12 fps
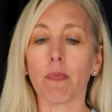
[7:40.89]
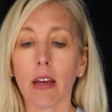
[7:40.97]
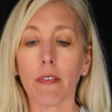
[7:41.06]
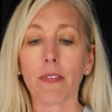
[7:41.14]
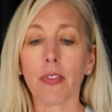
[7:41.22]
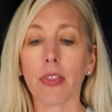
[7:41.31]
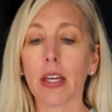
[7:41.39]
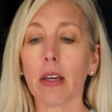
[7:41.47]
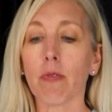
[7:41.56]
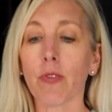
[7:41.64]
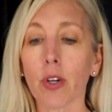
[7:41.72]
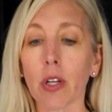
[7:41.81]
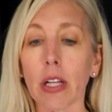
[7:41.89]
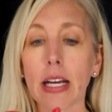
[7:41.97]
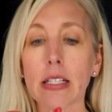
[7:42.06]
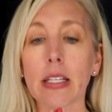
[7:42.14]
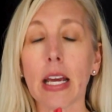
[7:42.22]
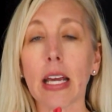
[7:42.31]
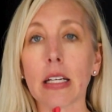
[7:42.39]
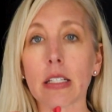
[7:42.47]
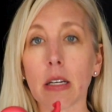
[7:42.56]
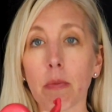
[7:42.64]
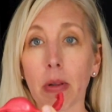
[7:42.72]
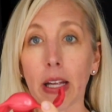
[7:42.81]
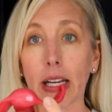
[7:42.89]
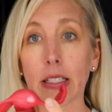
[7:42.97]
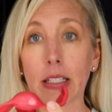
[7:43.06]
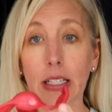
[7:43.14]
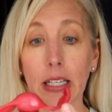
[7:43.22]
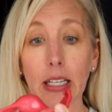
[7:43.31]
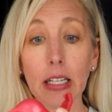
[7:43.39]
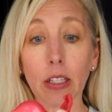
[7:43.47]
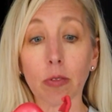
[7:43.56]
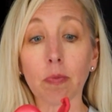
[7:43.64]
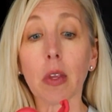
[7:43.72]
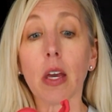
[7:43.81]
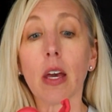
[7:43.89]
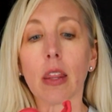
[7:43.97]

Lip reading: If the fertilized egg is implanted here,